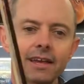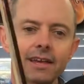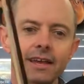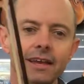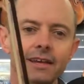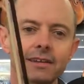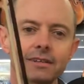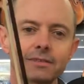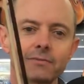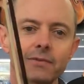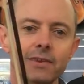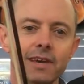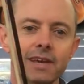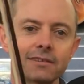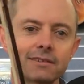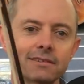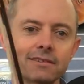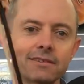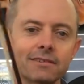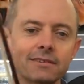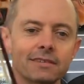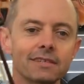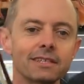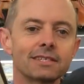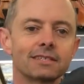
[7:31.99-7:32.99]
unfair to
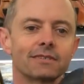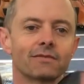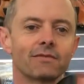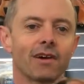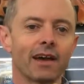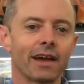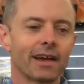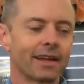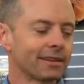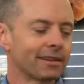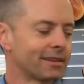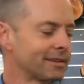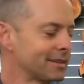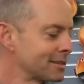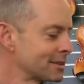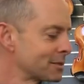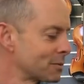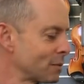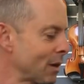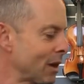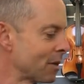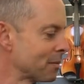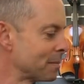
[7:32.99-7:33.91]
this violin as well,